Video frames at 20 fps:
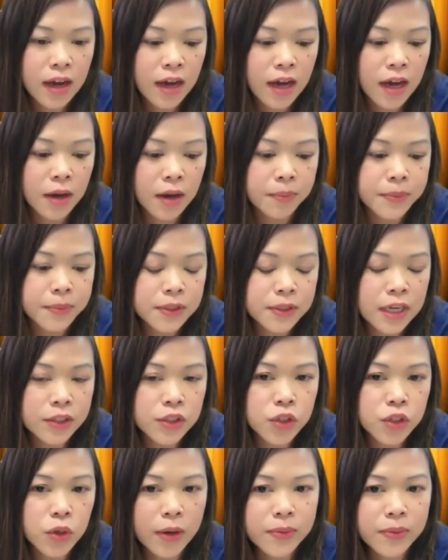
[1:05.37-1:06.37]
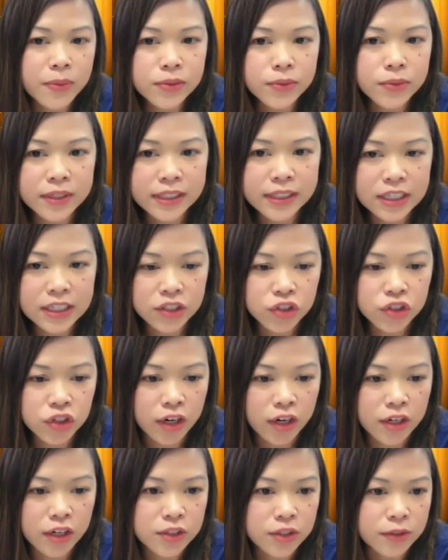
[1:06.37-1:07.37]
And so I was really in
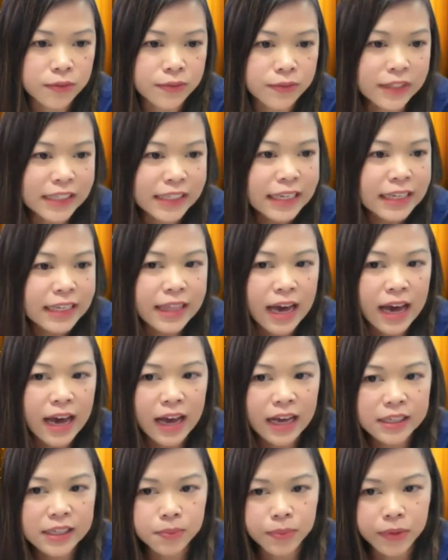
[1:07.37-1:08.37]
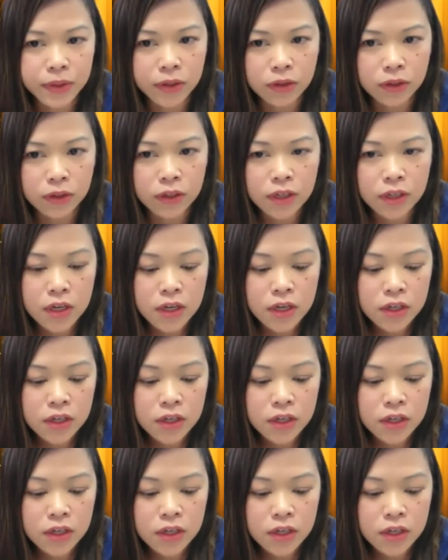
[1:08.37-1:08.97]
charge of leading the hospital